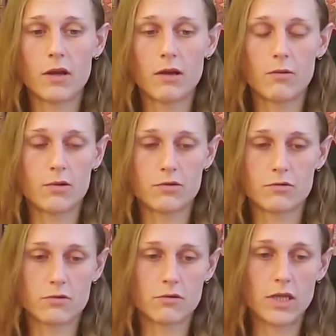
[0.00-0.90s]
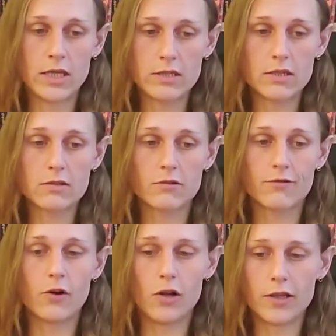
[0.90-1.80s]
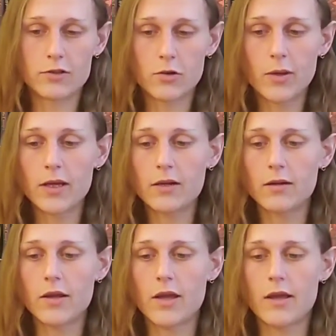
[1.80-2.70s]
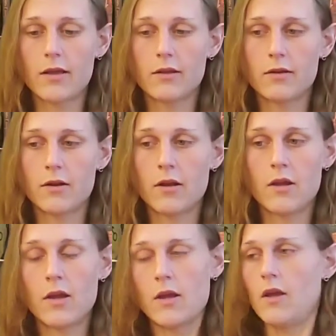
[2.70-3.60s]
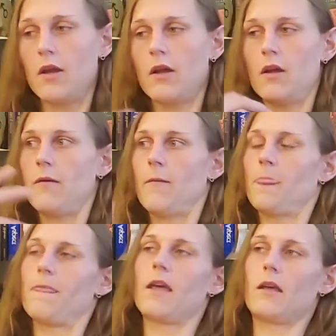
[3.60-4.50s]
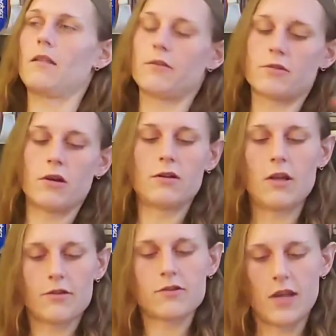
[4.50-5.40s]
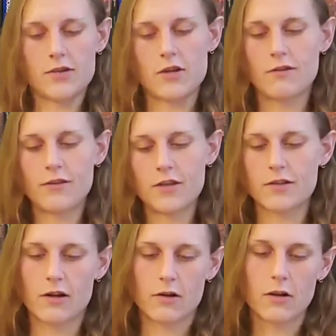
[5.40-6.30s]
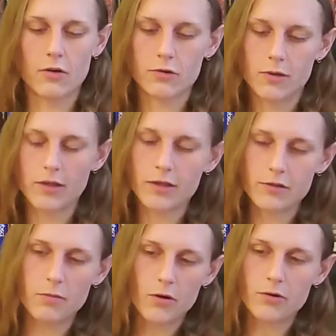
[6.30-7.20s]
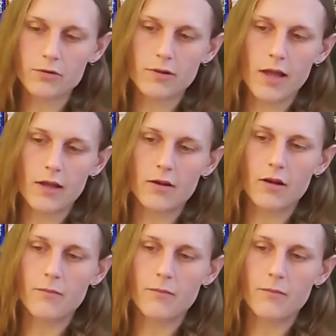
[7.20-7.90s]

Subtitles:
It was easy to fall into it, and there's another section of this that I'll close with, I suppose, that,